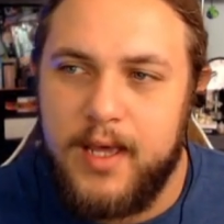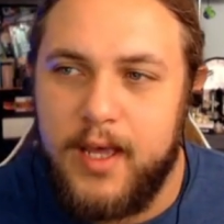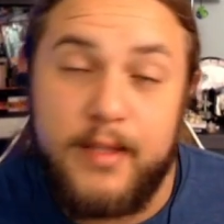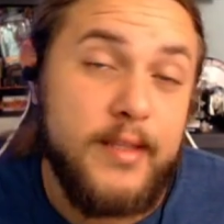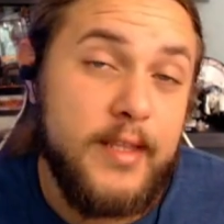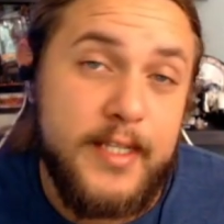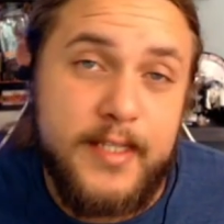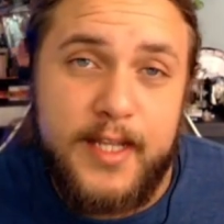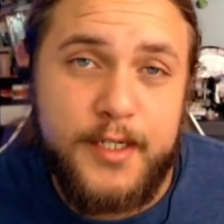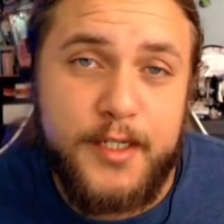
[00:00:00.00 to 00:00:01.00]
At least
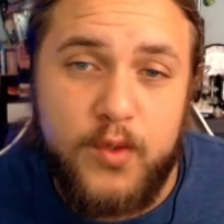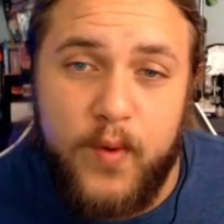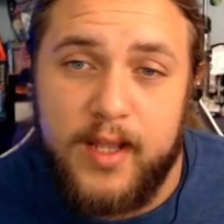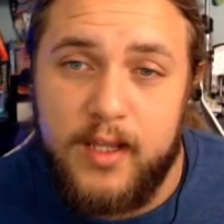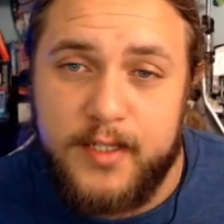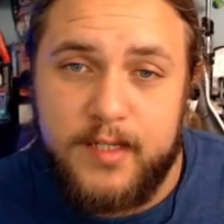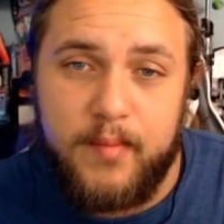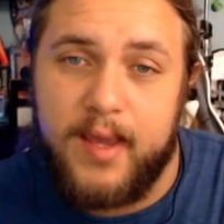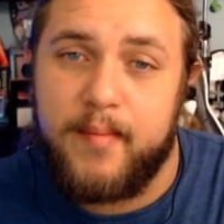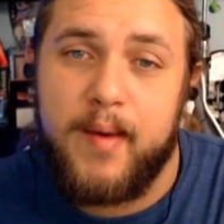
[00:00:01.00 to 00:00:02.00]
that's just the way it looks to
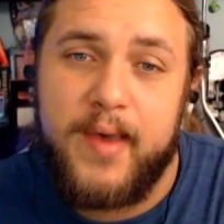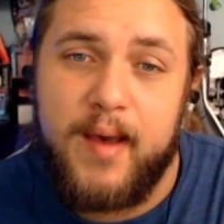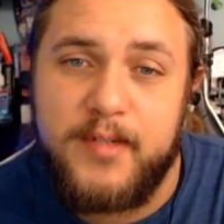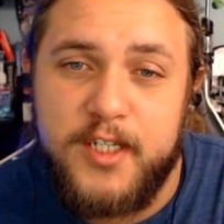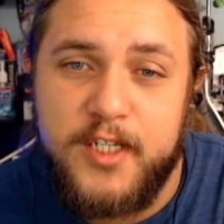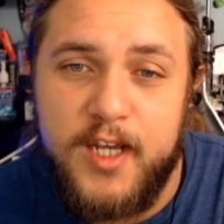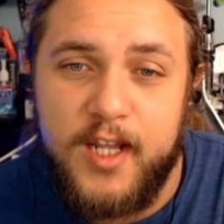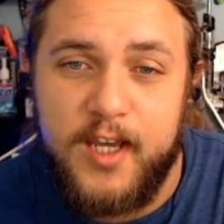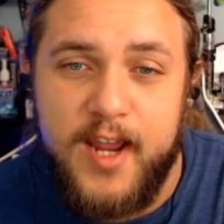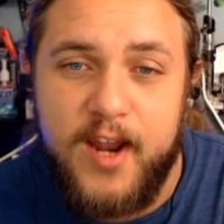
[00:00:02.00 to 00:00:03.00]
me. Maybe I'm just
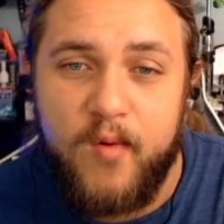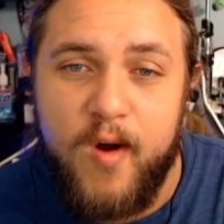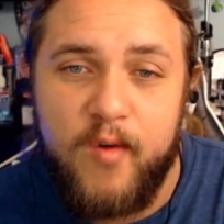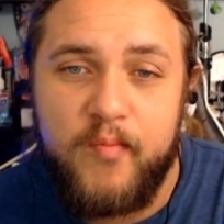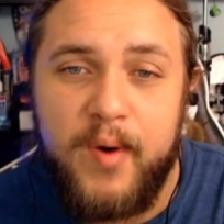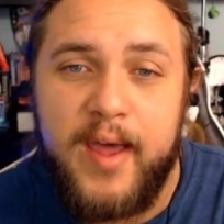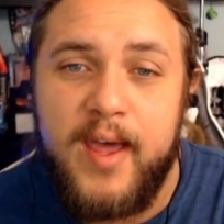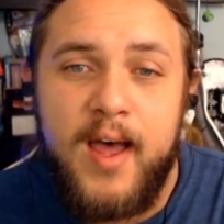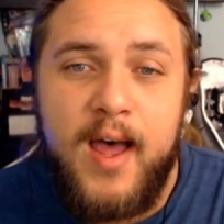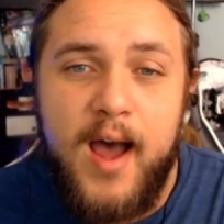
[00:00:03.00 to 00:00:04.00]
looking at it wrong, but
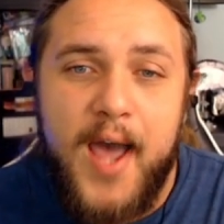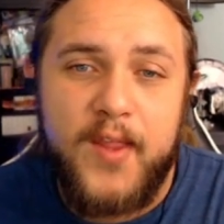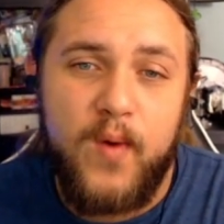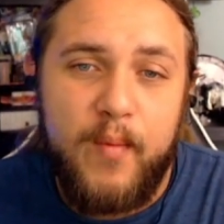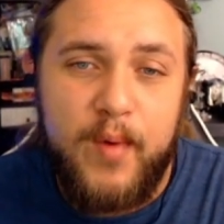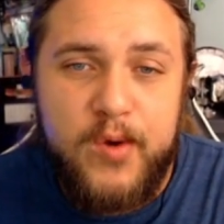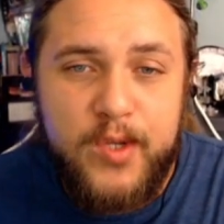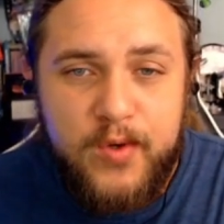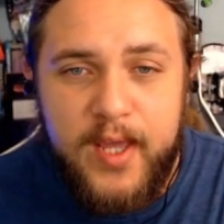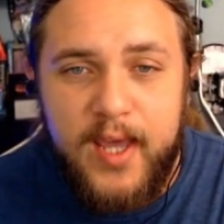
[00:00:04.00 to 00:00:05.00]
either way, what you would
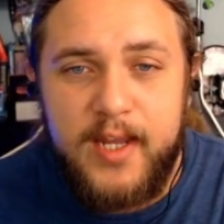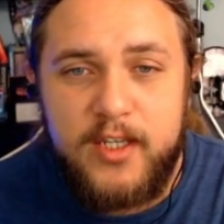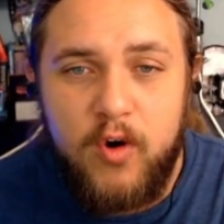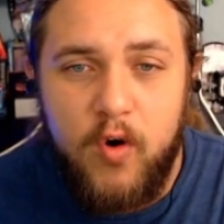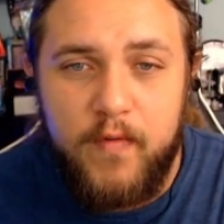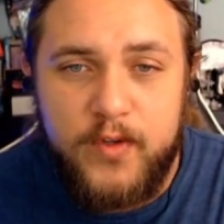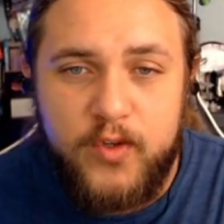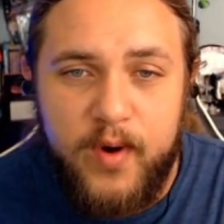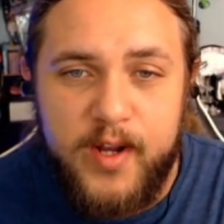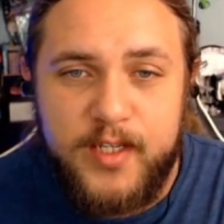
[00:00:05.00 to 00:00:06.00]
do then is go over to
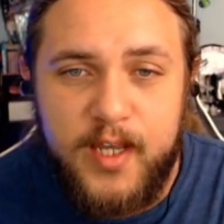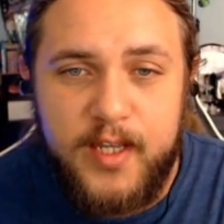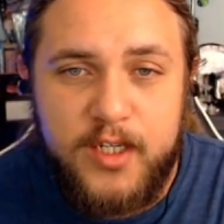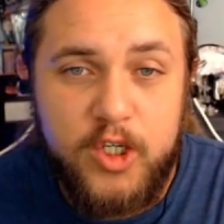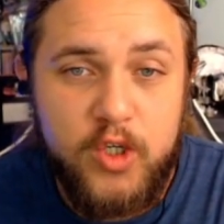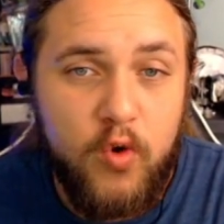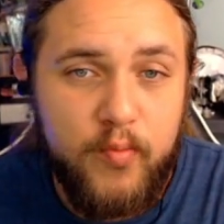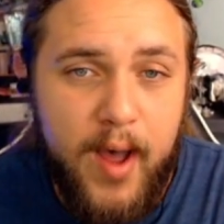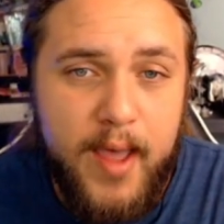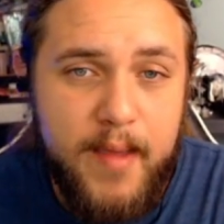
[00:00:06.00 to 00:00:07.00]
where it says controlled
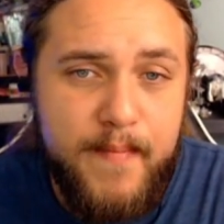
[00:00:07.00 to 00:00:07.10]
by.